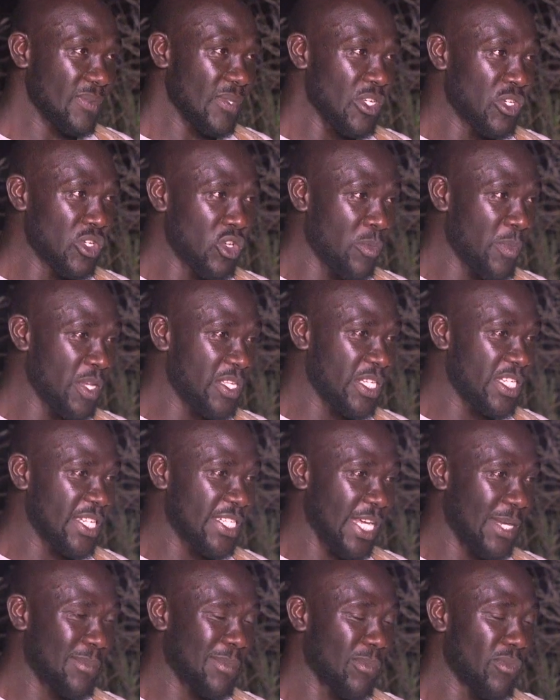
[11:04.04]
Major
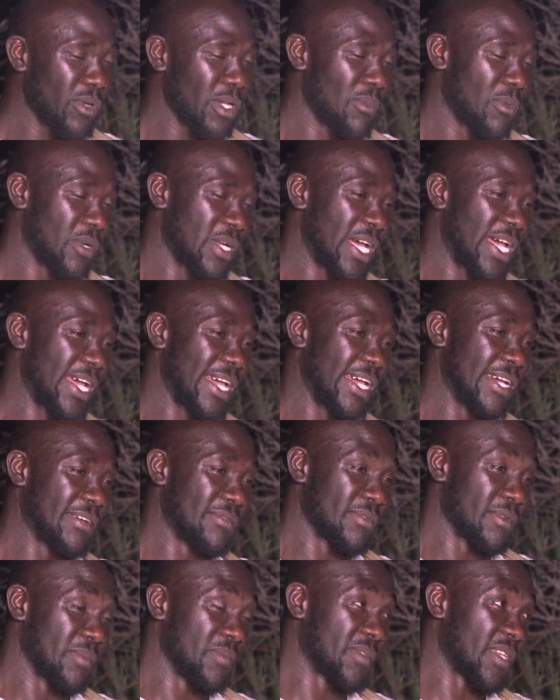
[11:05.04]
Retired Babuya Bonaya
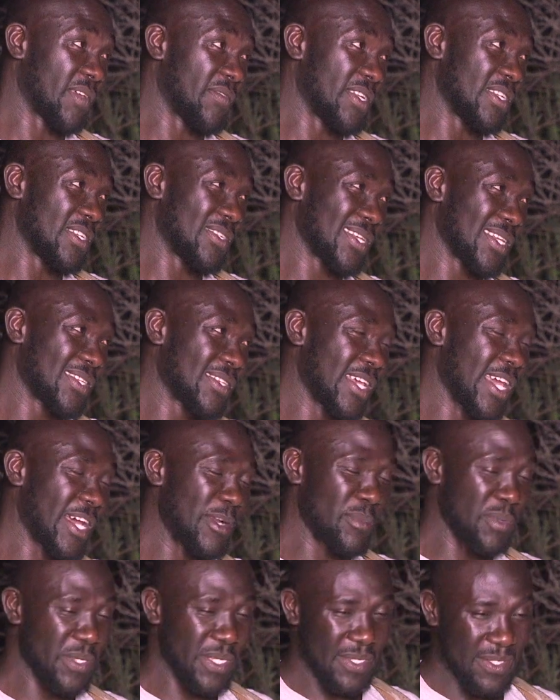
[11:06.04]
from 76
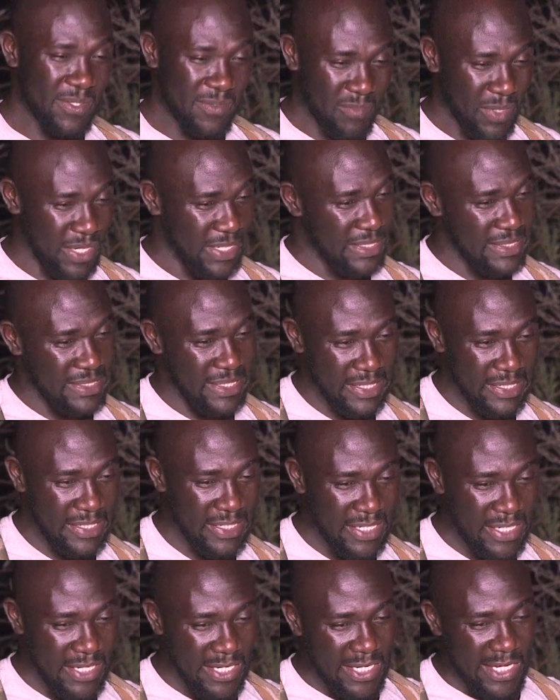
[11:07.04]
ARB, my intake.
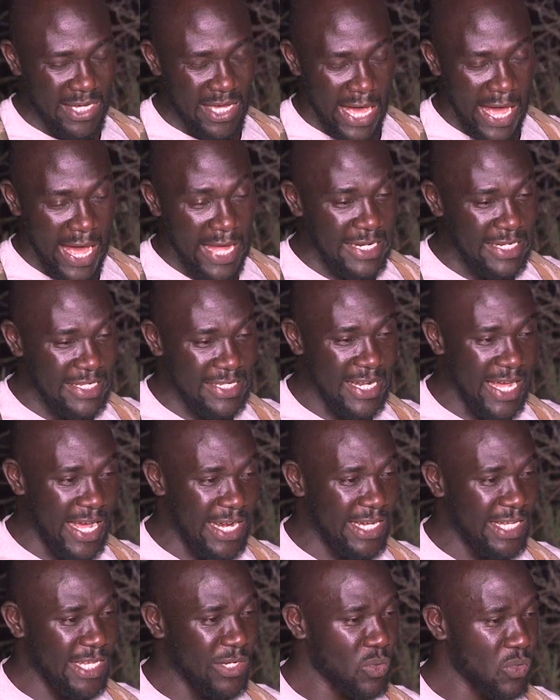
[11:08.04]
And
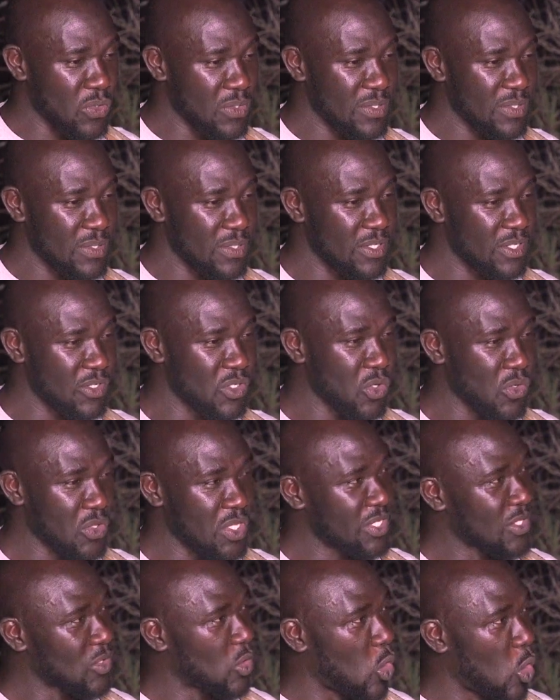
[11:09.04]
it was,
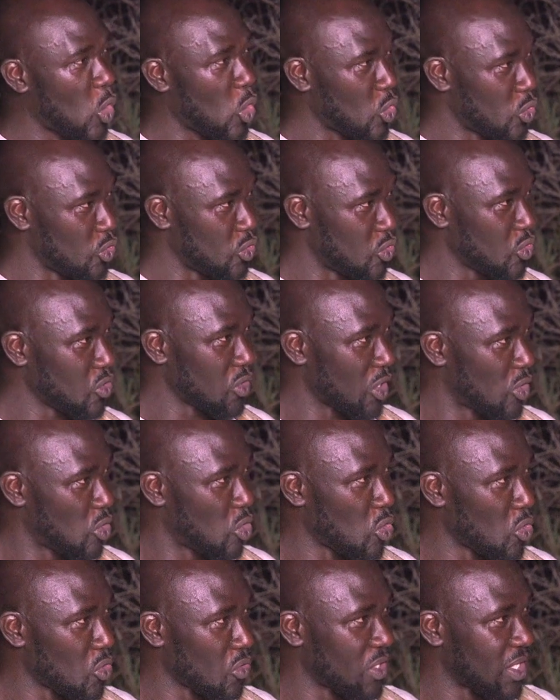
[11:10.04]
this core, the
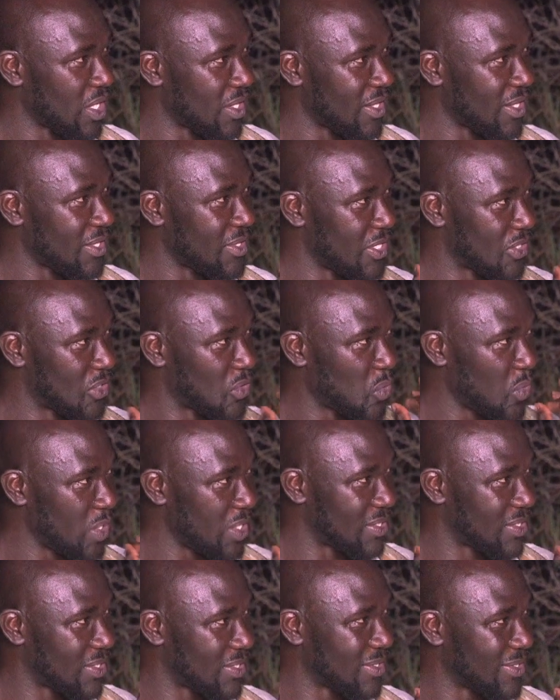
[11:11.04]
core, the
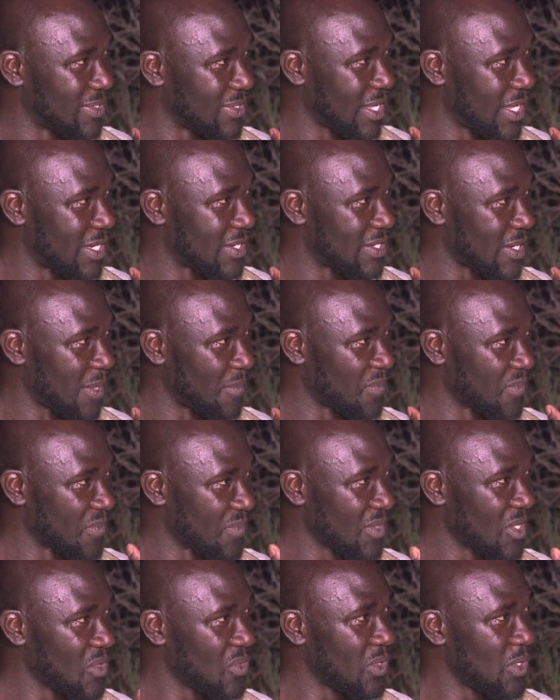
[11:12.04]
sweets that
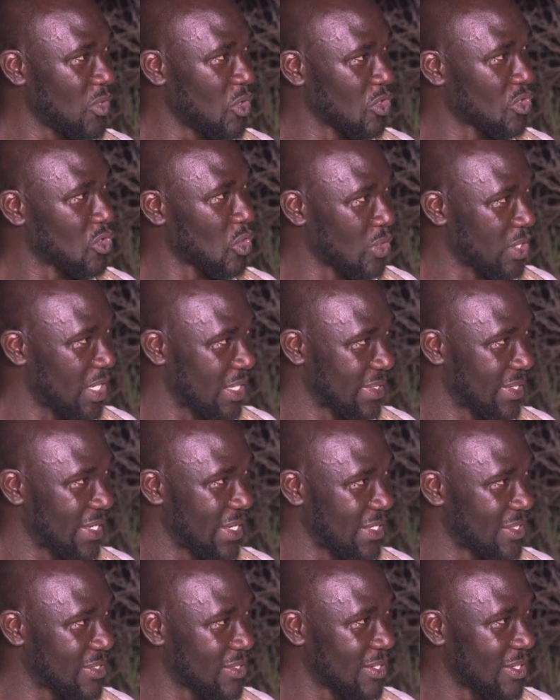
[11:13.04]
Igor told us kids.